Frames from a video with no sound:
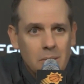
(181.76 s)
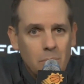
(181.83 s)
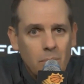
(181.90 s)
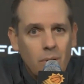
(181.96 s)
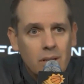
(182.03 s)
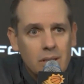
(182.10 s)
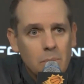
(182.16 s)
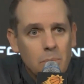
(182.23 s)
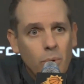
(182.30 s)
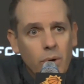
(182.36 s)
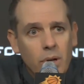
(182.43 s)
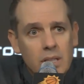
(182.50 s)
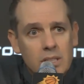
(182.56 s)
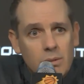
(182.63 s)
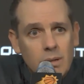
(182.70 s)
the ball at the point
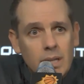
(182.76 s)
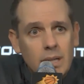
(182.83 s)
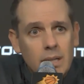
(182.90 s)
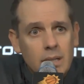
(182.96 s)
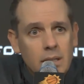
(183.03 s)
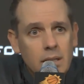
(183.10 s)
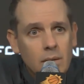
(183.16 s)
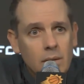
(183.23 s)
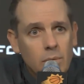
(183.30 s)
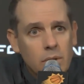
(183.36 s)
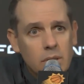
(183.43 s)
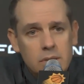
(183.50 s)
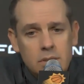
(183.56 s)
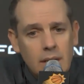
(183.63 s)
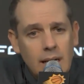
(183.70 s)
of the screen
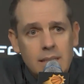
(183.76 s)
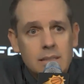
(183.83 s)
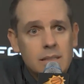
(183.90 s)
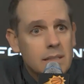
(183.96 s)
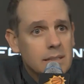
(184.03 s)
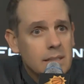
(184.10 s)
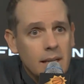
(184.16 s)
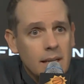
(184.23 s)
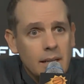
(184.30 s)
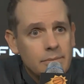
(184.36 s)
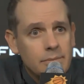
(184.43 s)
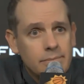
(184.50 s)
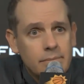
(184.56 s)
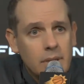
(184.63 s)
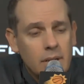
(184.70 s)
was excellent tonight.
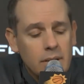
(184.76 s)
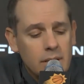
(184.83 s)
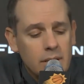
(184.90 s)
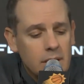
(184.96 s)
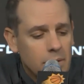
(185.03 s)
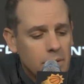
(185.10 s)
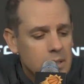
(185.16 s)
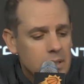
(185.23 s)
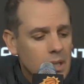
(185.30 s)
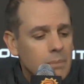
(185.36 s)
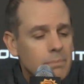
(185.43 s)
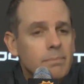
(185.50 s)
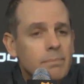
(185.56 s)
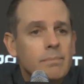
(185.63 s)
He did a great job.